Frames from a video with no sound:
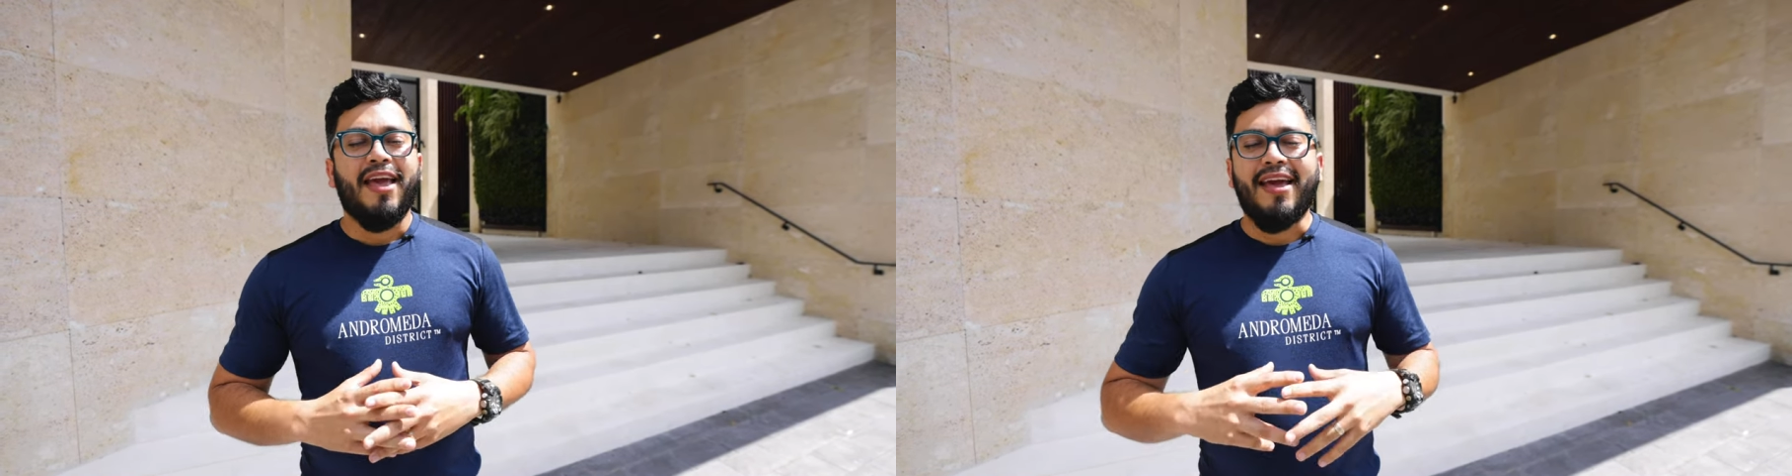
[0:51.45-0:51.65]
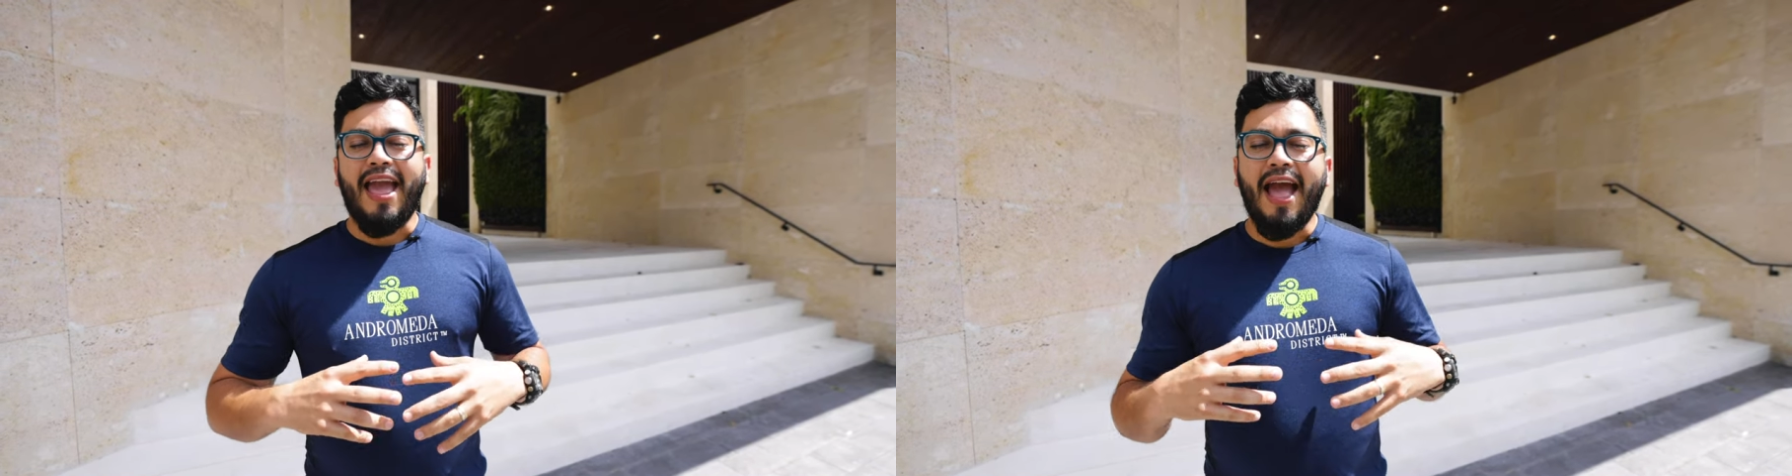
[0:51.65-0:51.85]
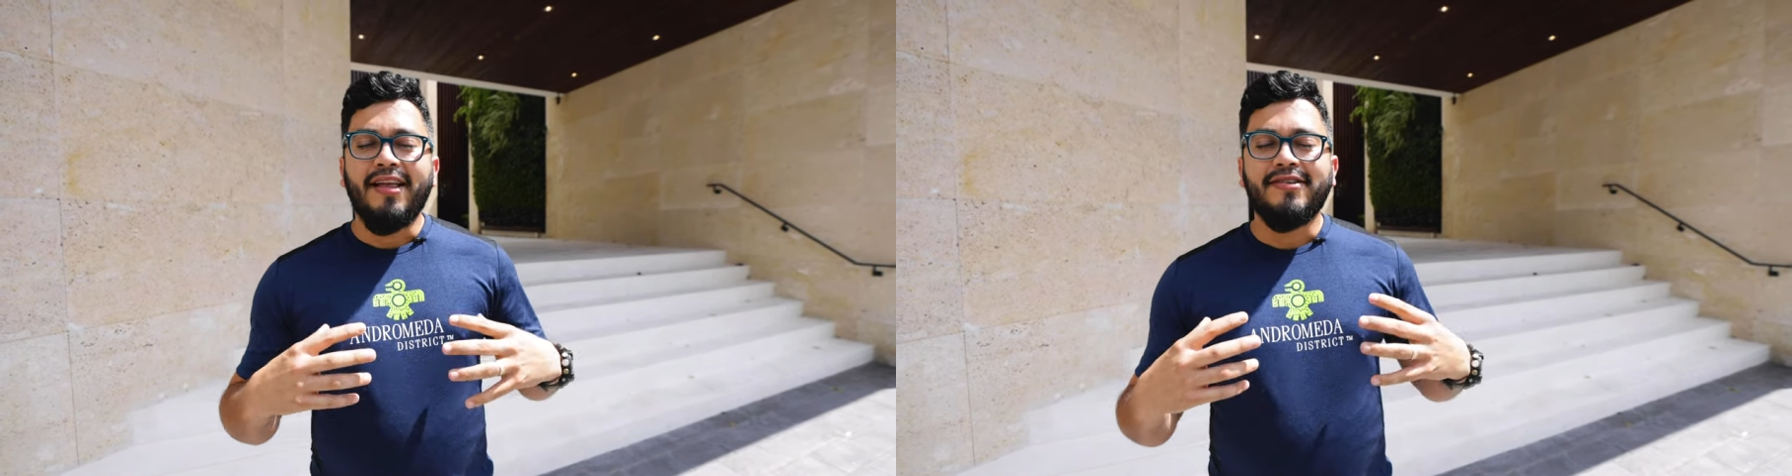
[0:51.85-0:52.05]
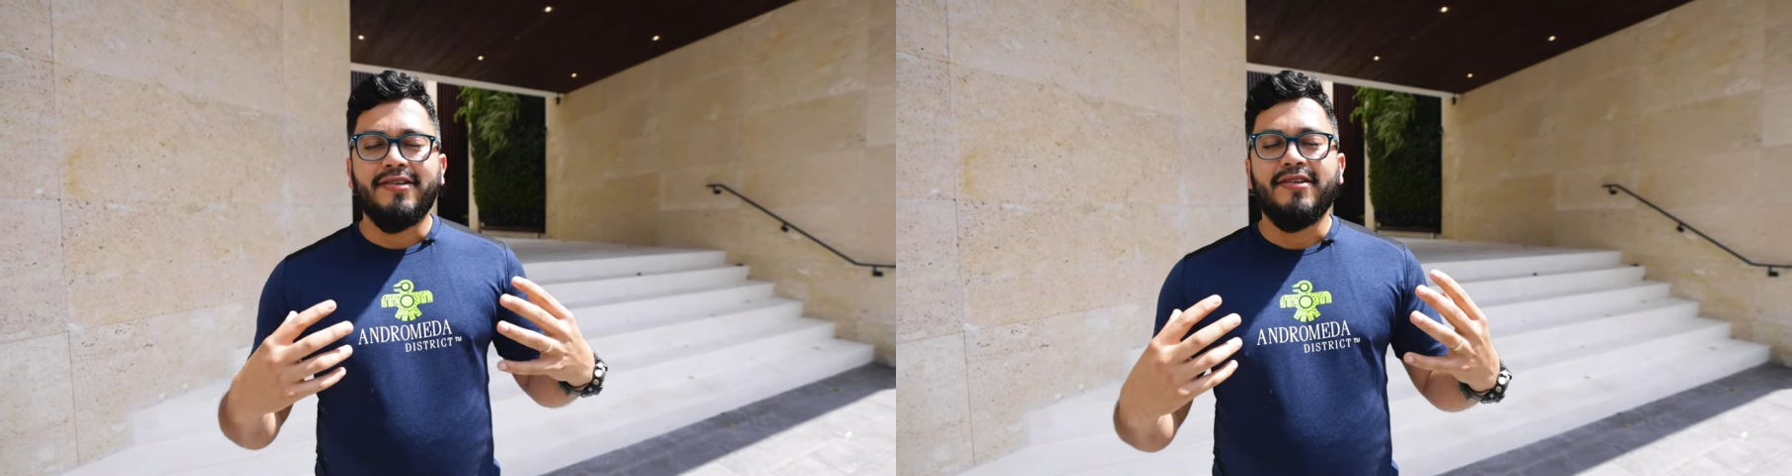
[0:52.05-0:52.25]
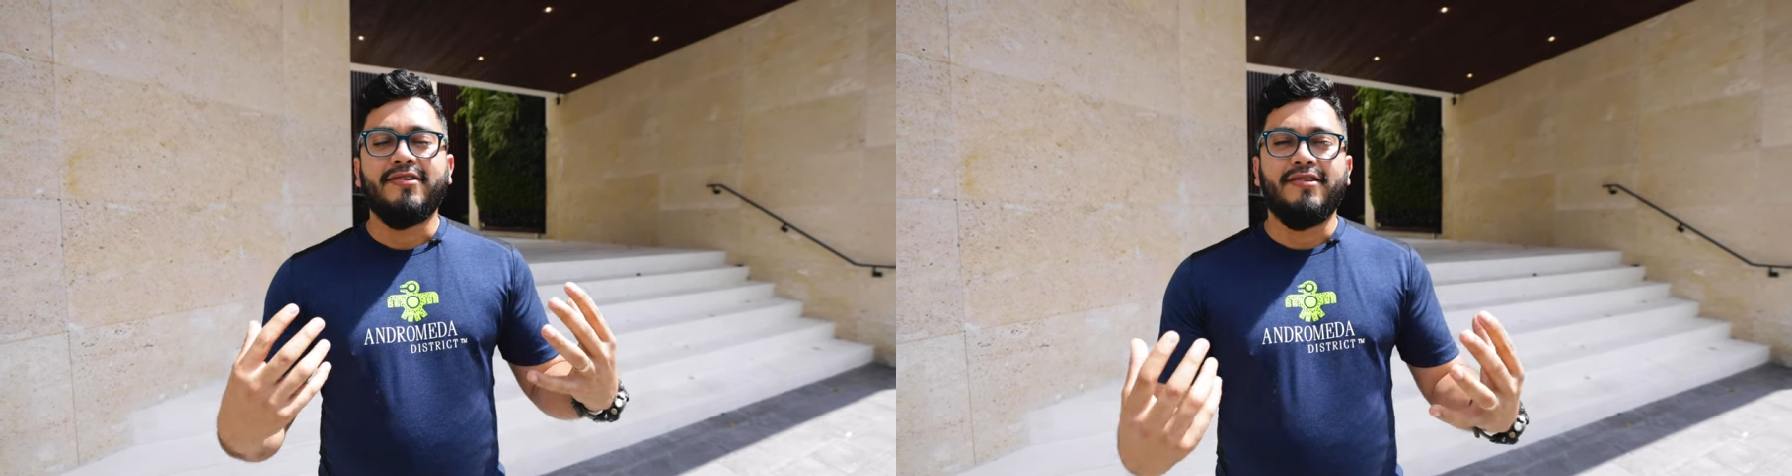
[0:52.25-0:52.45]

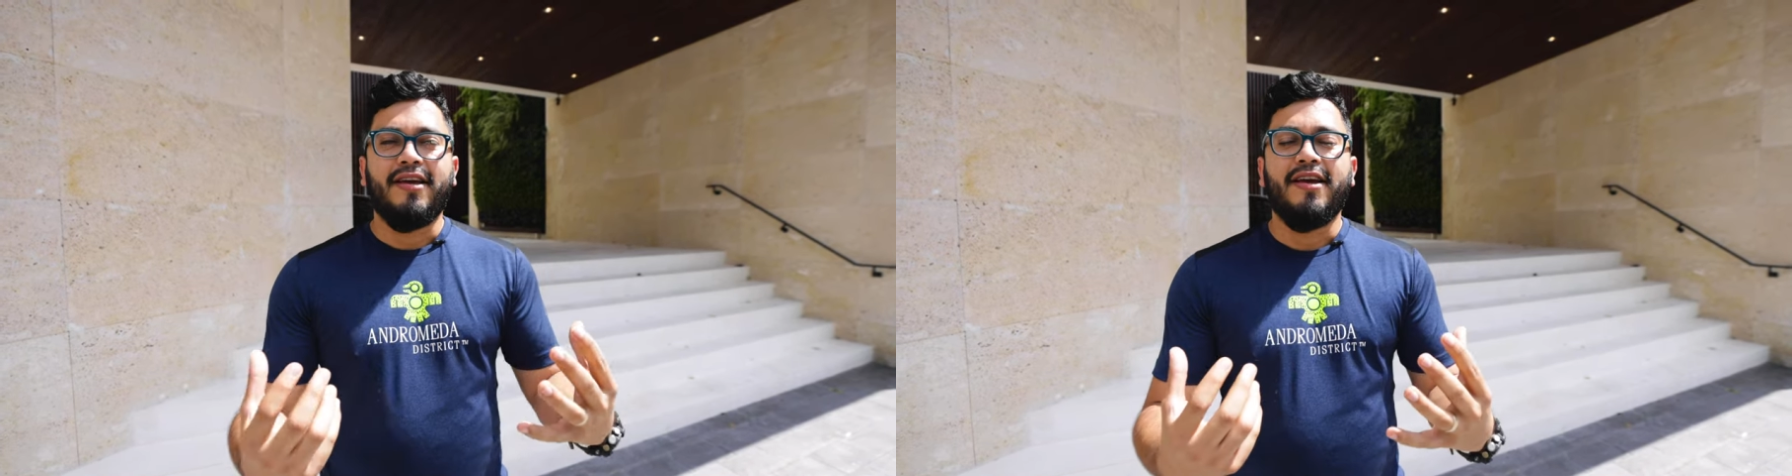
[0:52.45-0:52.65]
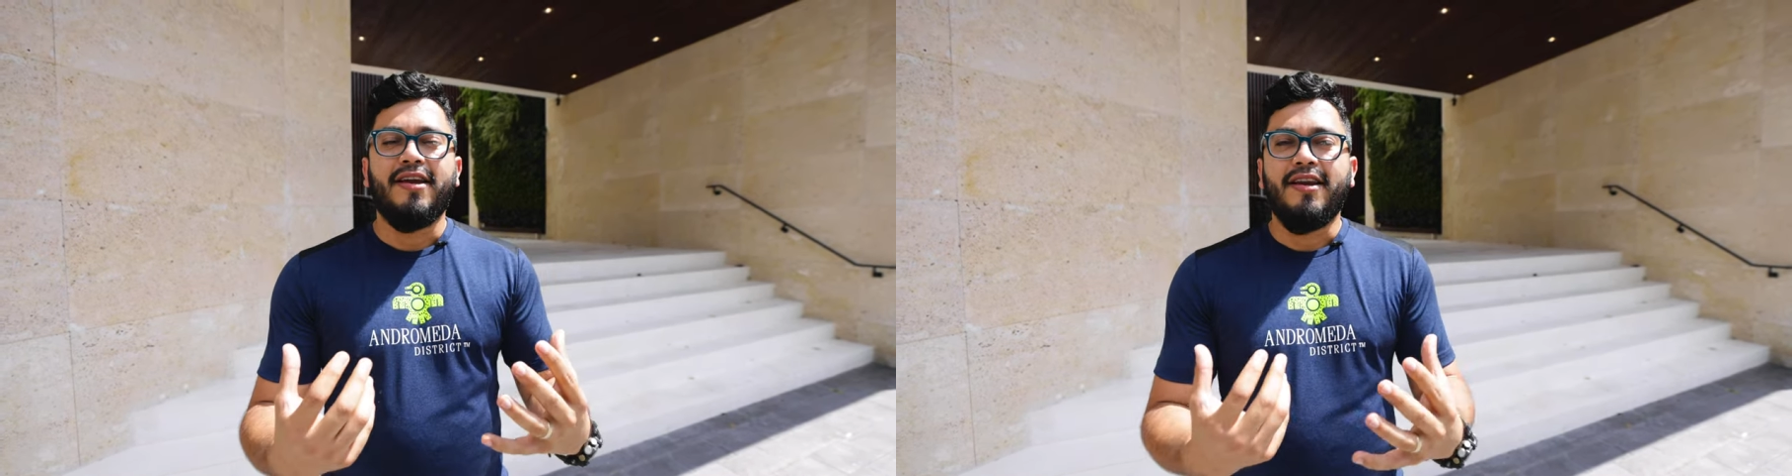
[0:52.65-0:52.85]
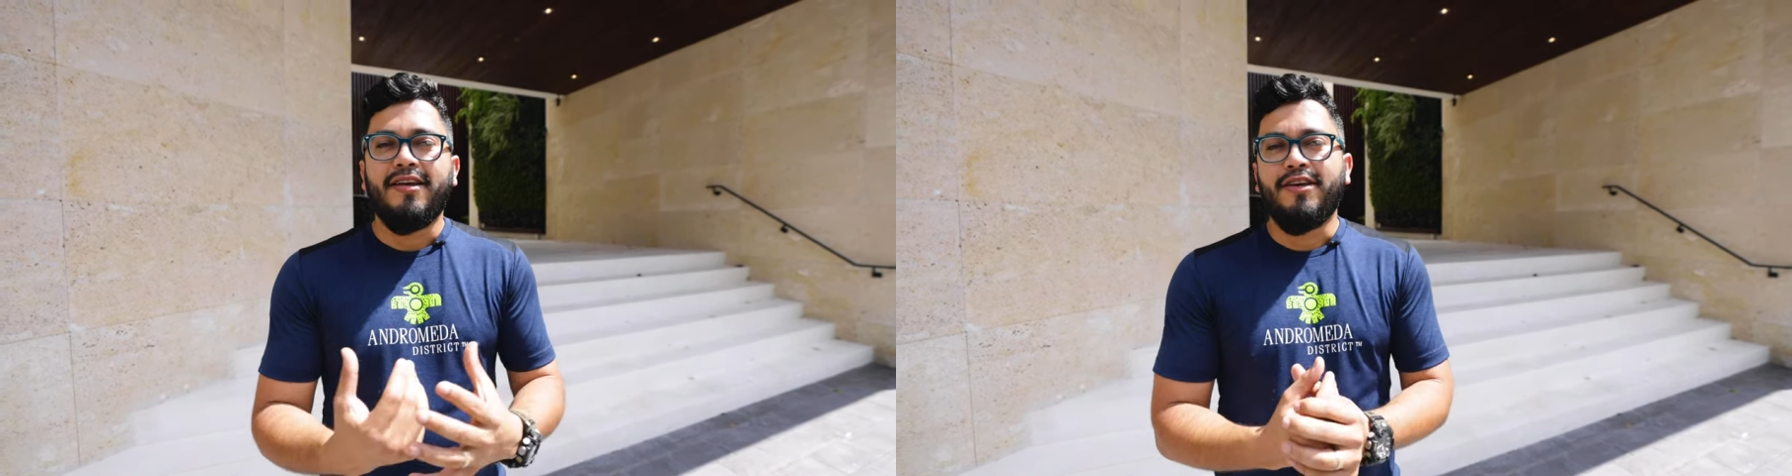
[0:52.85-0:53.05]
enhances the,